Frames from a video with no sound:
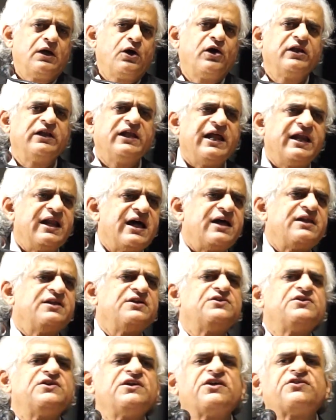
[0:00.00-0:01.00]
on
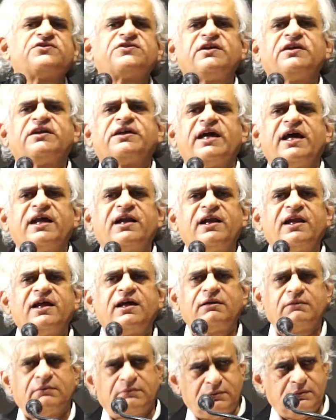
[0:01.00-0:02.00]
NREGS in
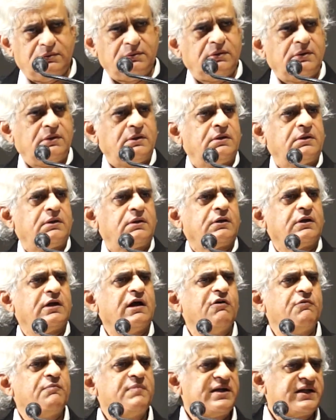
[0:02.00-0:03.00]
Kerala,
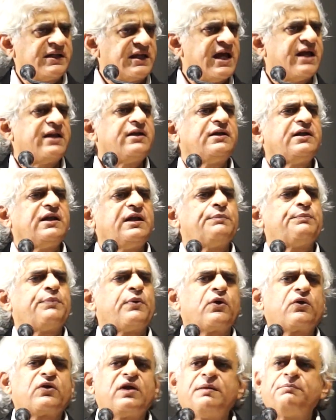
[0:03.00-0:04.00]
government guaranteed
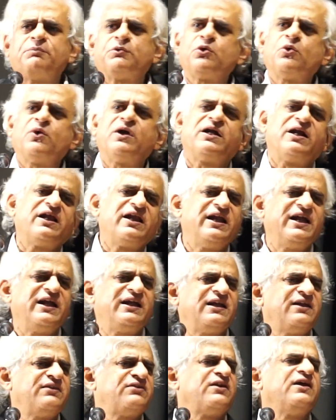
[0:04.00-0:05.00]
program,
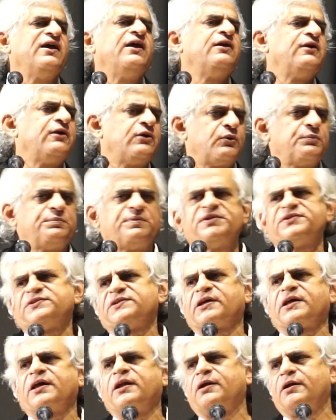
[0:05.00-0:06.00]
280, 300
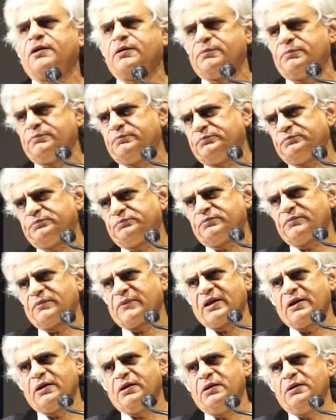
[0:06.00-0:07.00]
rupees together.
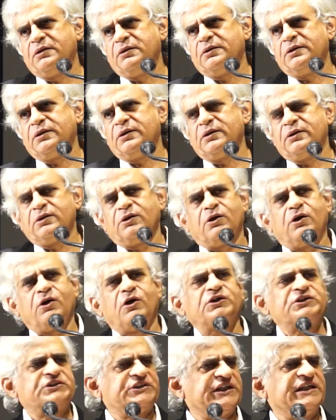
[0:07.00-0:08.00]

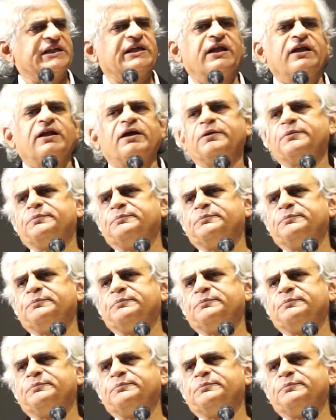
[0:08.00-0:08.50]
Or she.